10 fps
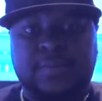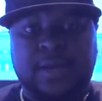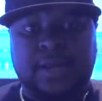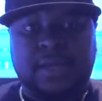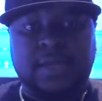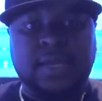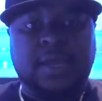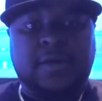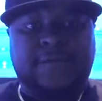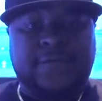But
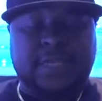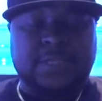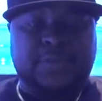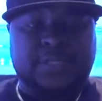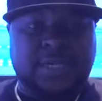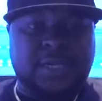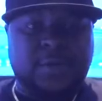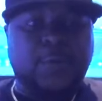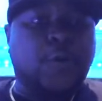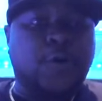for this particular
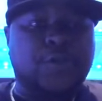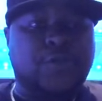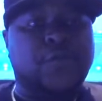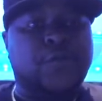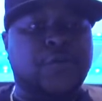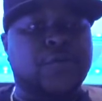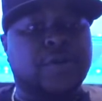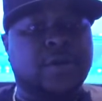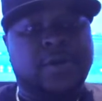walkthrough,